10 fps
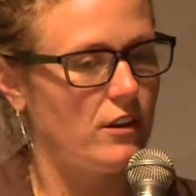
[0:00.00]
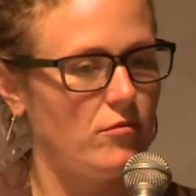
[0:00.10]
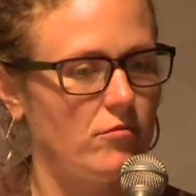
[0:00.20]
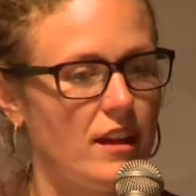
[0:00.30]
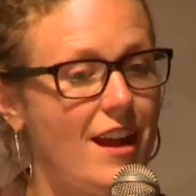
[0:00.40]

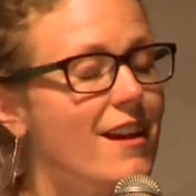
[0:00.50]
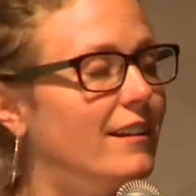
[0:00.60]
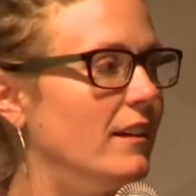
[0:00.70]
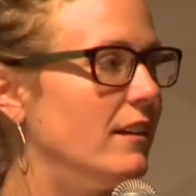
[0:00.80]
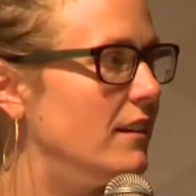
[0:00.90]
you
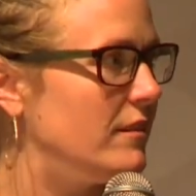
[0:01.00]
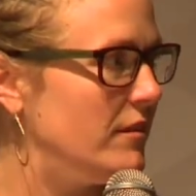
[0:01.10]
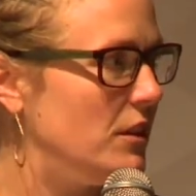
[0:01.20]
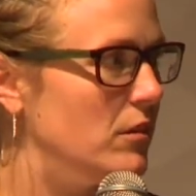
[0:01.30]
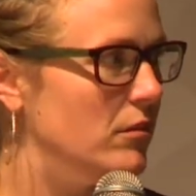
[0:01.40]
can't get,
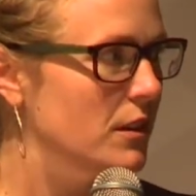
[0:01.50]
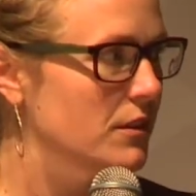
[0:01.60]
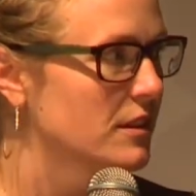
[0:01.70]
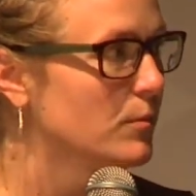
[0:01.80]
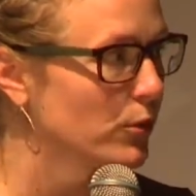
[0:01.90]

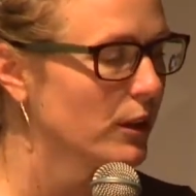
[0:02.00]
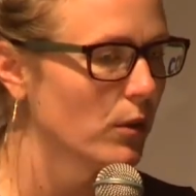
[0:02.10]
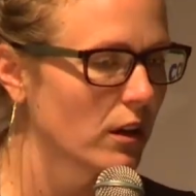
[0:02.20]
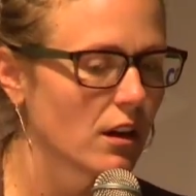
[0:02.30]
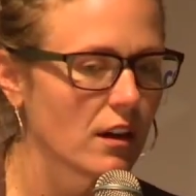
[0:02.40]
as a temporary
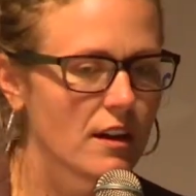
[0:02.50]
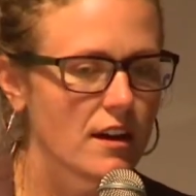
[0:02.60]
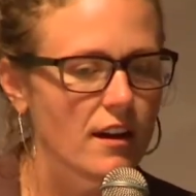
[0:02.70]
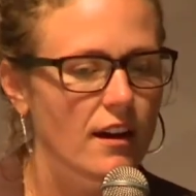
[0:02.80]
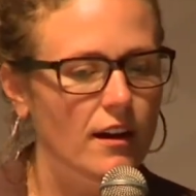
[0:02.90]
worker.
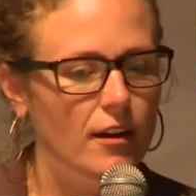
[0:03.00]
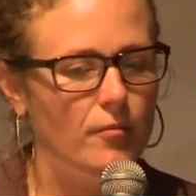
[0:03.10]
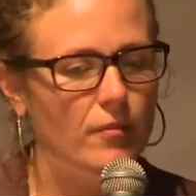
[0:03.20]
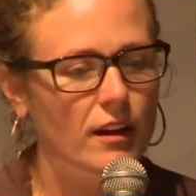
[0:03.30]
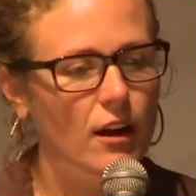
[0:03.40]

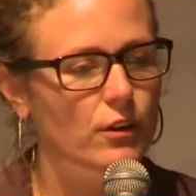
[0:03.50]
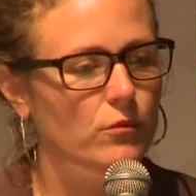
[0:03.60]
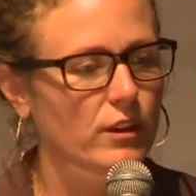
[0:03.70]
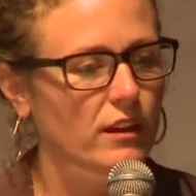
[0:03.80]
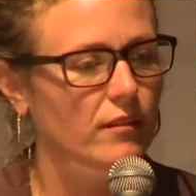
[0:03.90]
And how
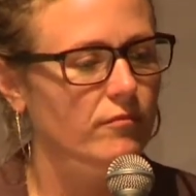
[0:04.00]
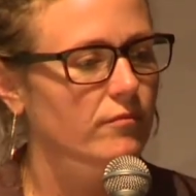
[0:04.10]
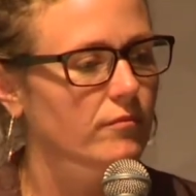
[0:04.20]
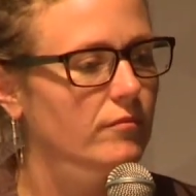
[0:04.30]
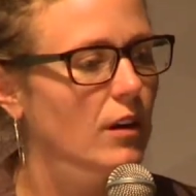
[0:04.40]
can we
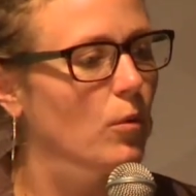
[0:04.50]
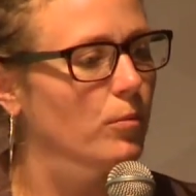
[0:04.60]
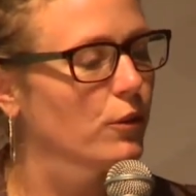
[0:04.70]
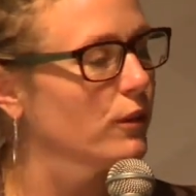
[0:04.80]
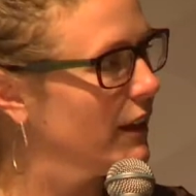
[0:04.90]

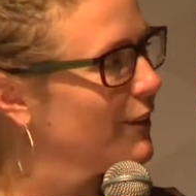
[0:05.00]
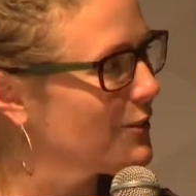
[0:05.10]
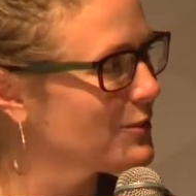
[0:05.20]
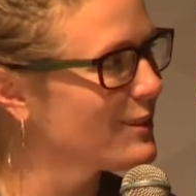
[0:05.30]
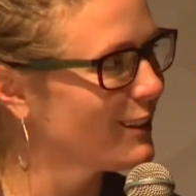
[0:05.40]
help create
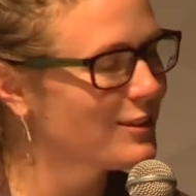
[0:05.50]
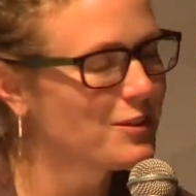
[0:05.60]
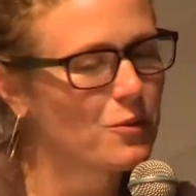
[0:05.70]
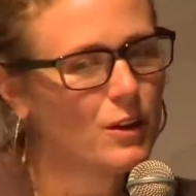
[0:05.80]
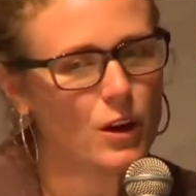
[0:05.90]
those things?
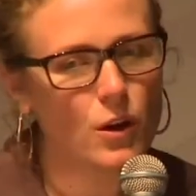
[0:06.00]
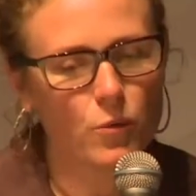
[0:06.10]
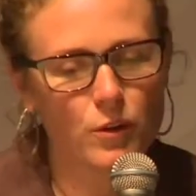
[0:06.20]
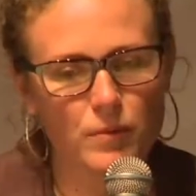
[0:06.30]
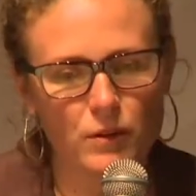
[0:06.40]
So
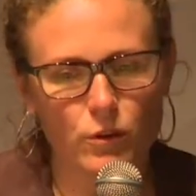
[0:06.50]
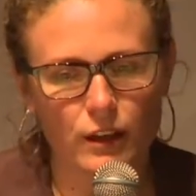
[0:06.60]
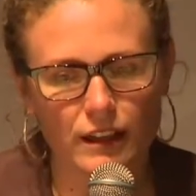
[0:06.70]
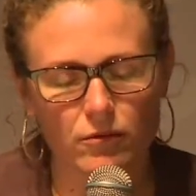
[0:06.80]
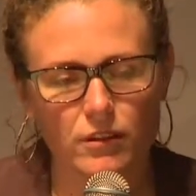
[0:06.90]
we've been
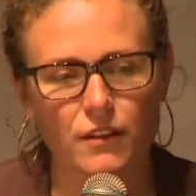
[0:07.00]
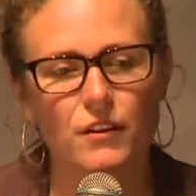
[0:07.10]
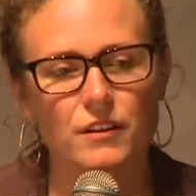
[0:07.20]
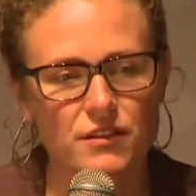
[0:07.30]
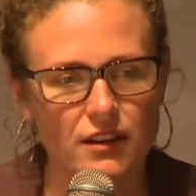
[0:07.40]
working with
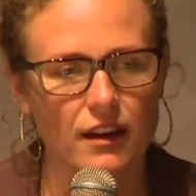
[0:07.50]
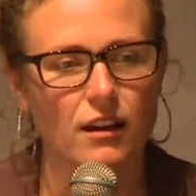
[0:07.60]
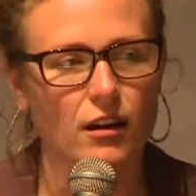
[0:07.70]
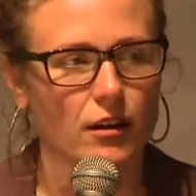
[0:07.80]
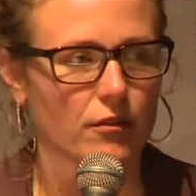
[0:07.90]
a
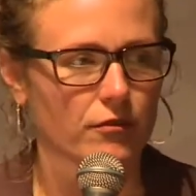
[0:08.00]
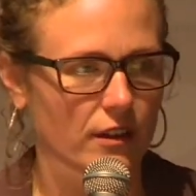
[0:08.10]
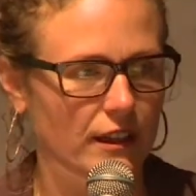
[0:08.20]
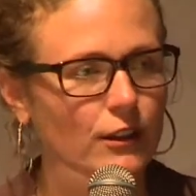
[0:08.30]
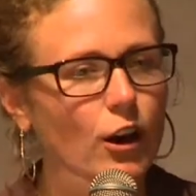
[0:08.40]
set of
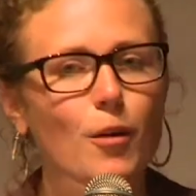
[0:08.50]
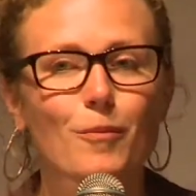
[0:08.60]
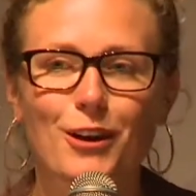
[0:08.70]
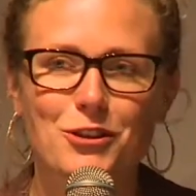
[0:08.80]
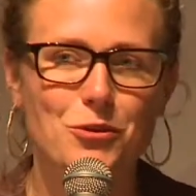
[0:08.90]

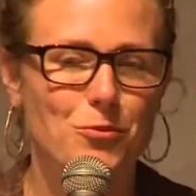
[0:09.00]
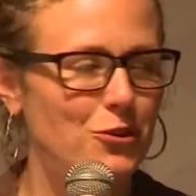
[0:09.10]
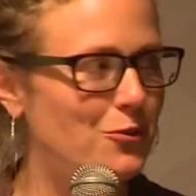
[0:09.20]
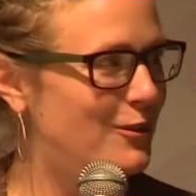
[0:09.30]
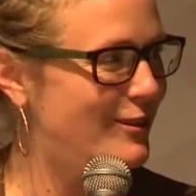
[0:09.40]
income
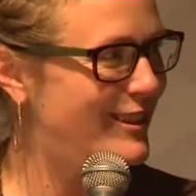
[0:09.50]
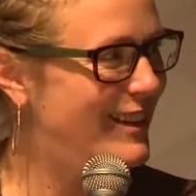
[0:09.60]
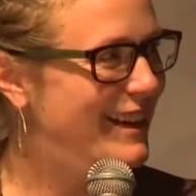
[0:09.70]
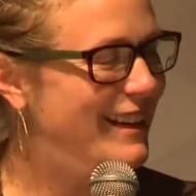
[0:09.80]
entrepreneurs